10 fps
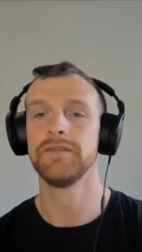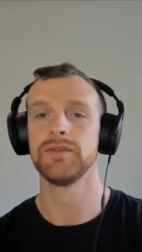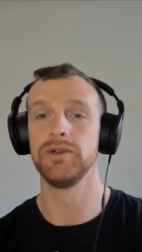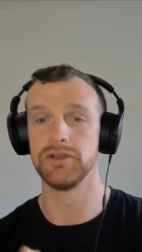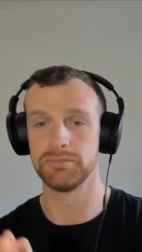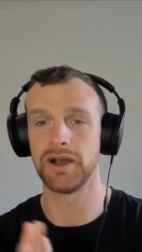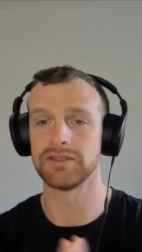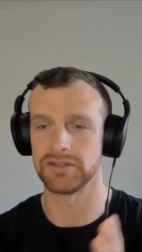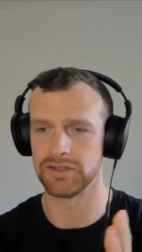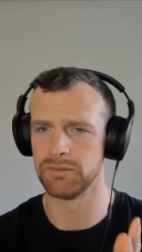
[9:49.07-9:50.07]
We use
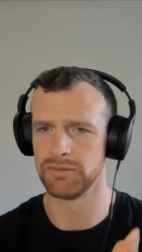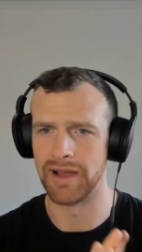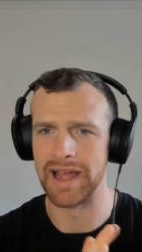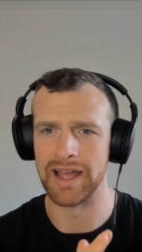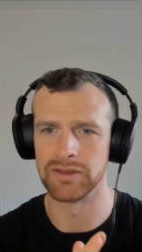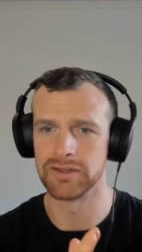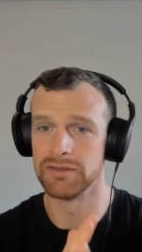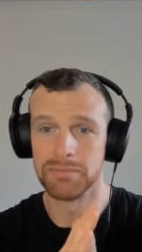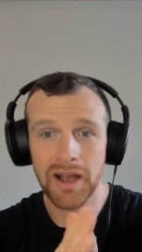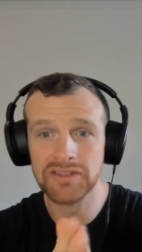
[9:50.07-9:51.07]
bars of soap in my house,
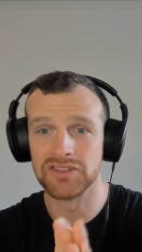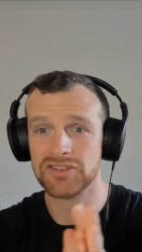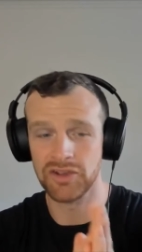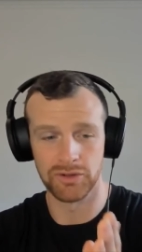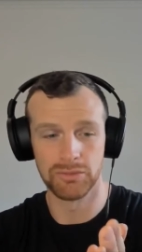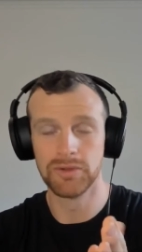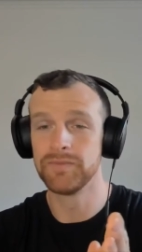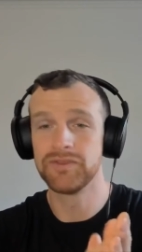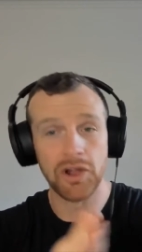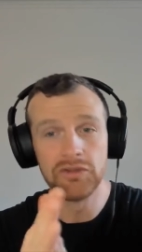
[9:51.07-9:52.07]
and bars of soap
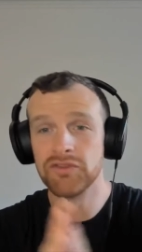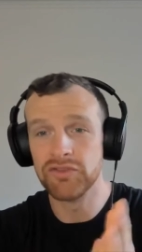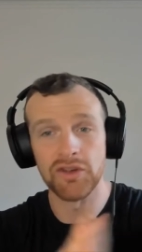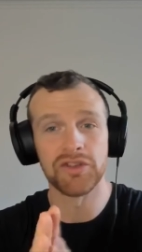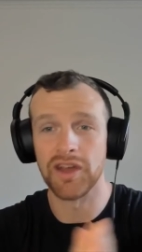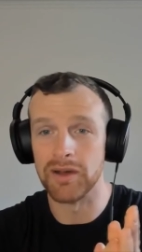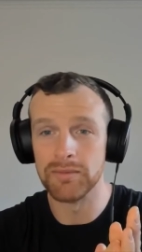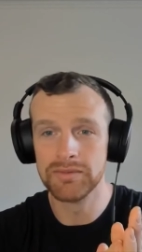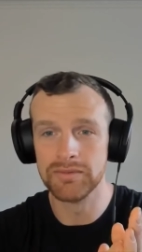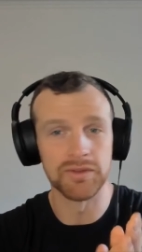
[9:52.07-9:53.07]
don't froth up.
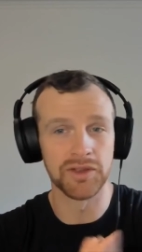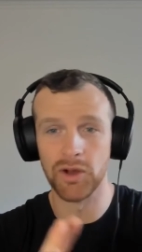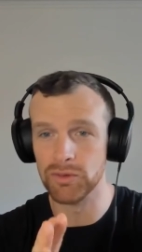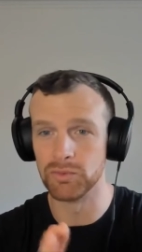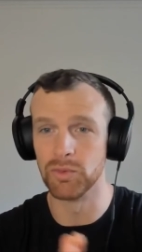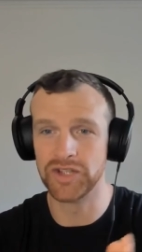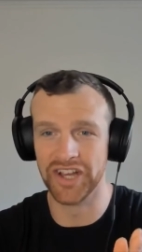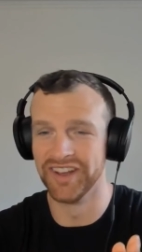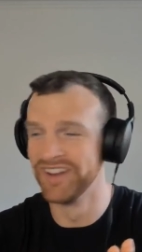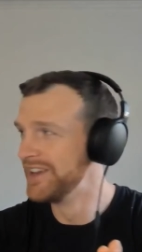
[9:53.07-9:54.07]
with cold
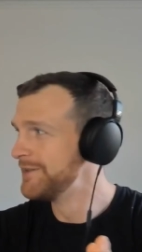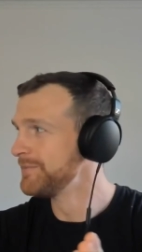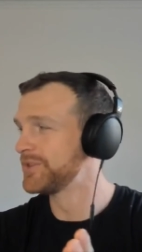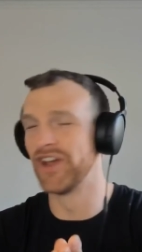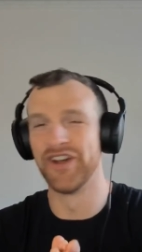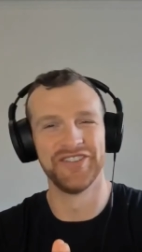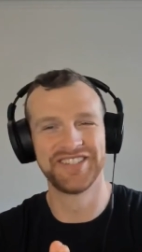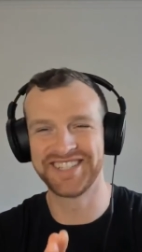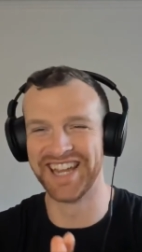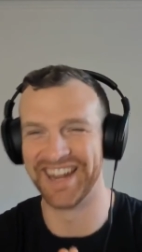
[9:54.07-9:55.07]
water. So it
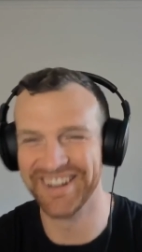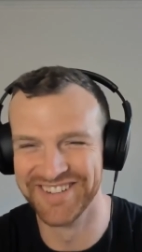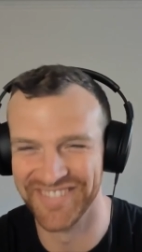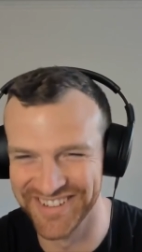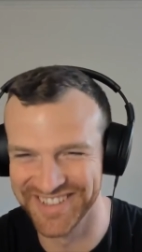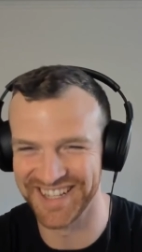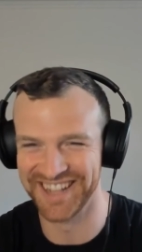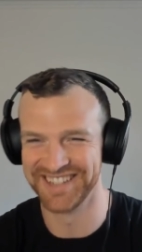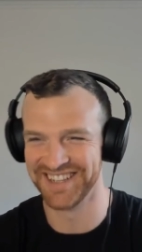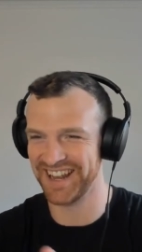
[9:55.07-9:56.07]
was a terrible
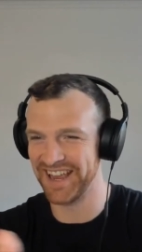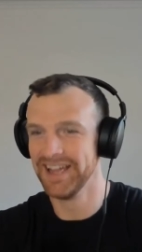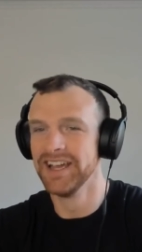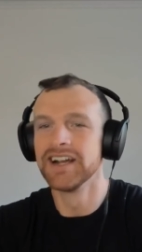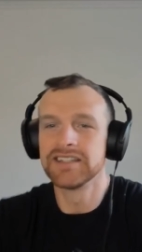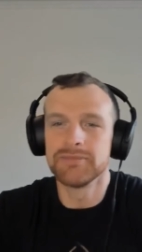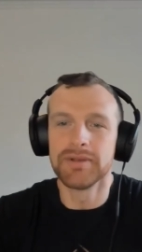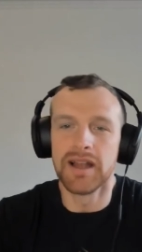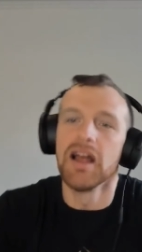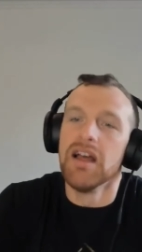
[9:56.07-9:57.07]
start to the day because I'd be
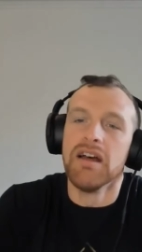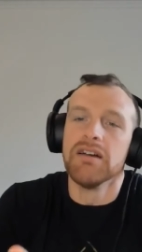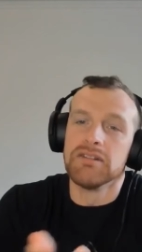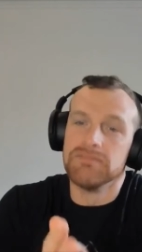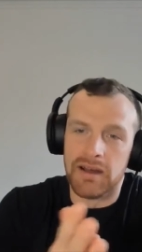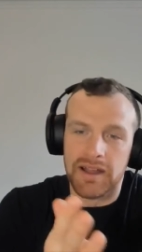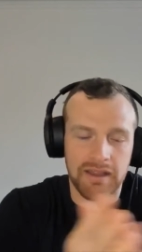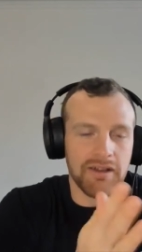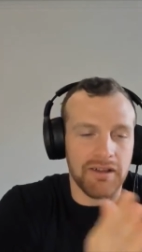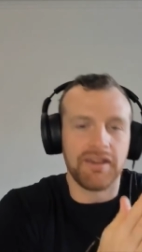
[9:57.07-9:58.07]
like, oh my
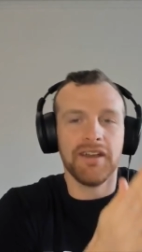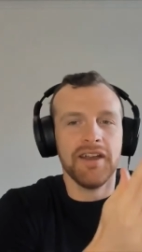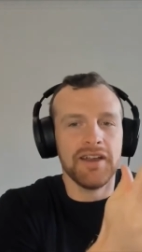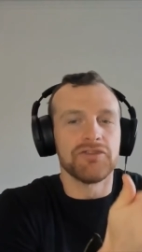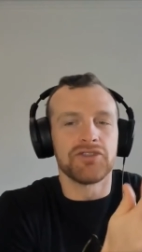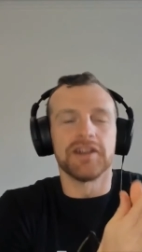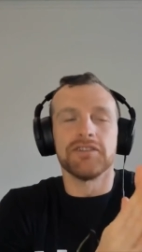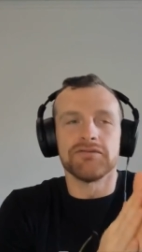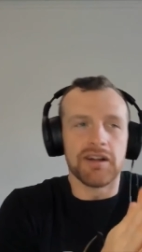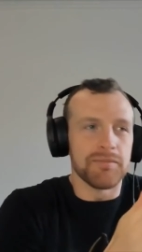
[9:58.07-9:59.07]
God, I'm trying to
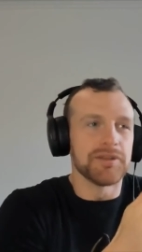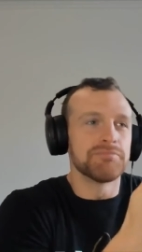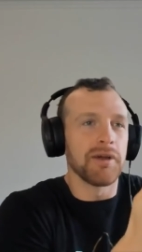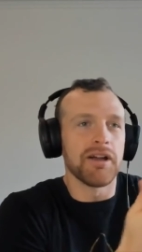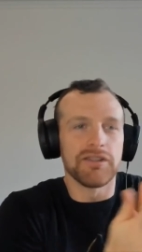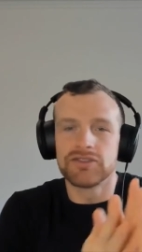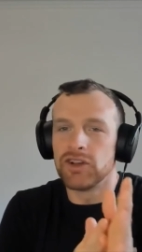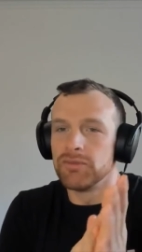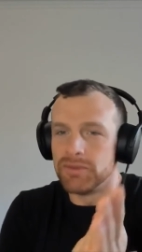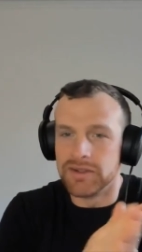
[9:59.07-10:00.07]
rub this bar of
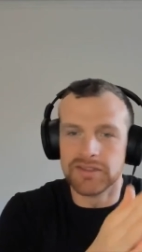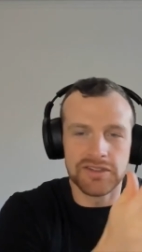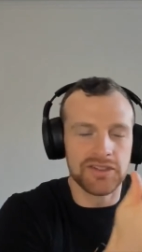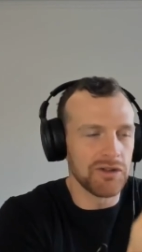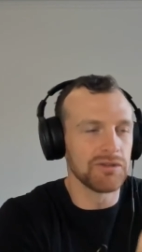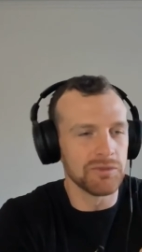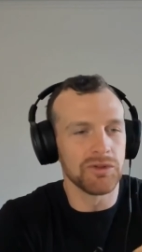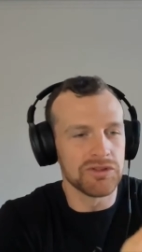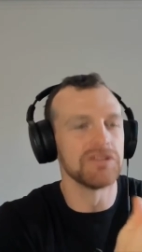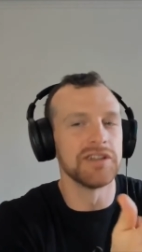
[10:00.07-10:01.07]
soap because it's cold
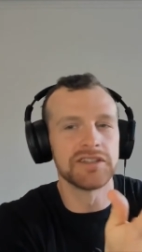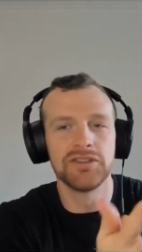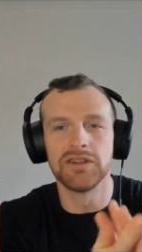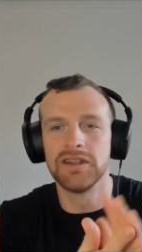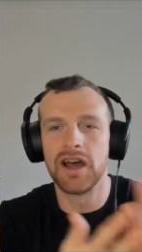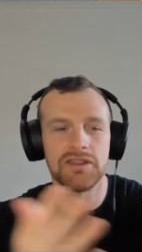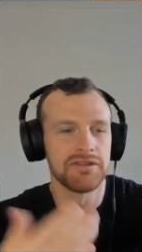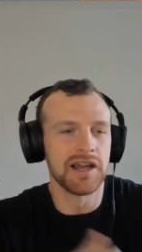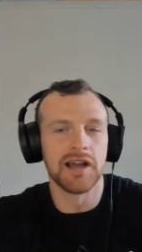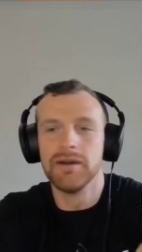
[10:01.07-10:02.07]
water, it's not
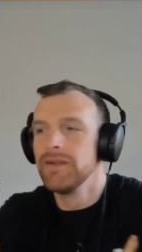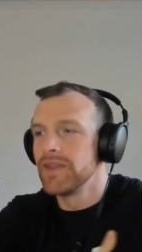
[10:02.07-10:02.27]
lathering up.